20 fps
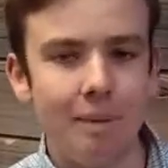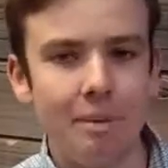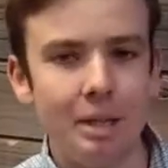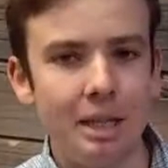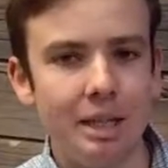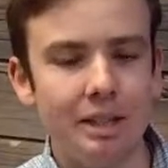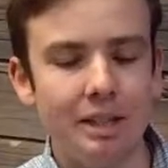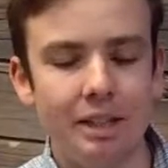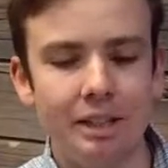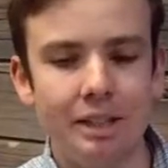I
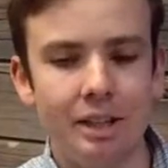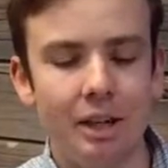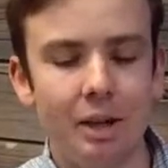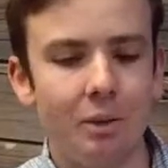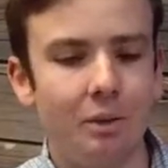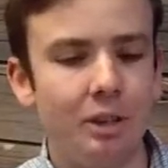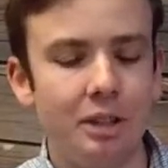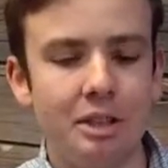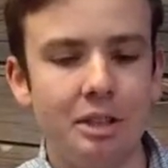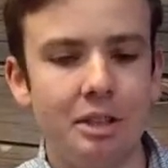mean, you
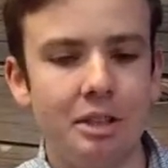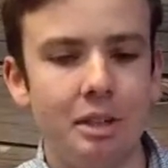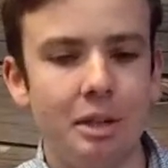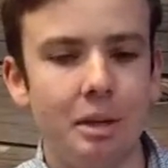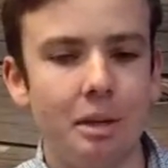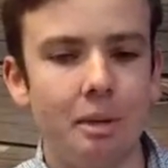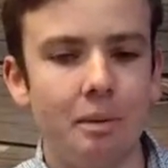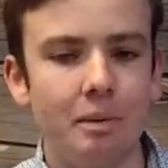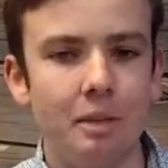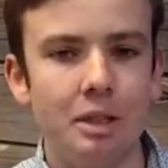know, this is
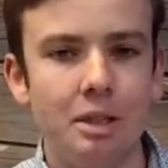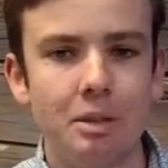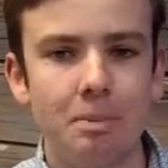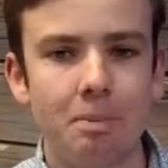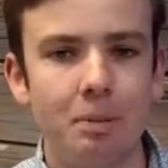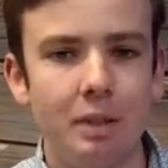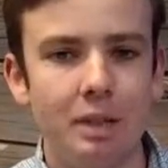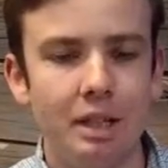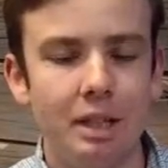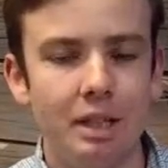a
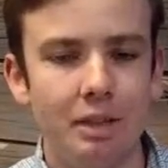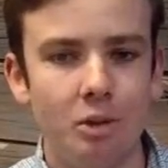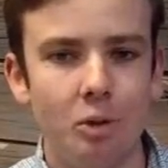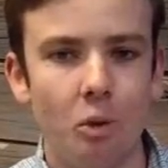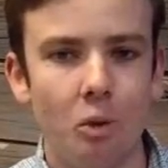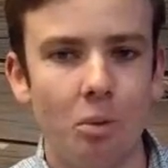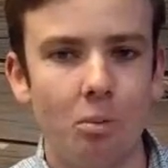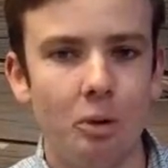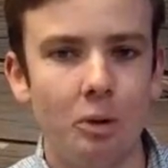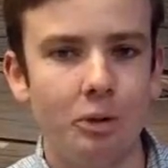pretty
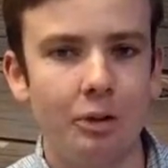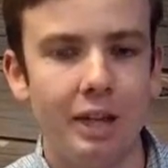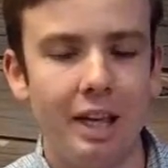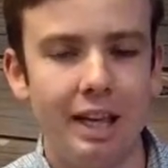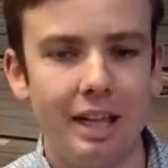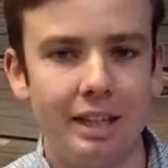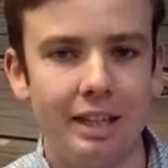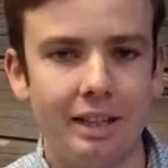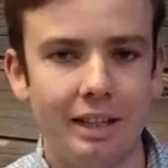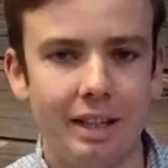normal
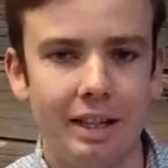take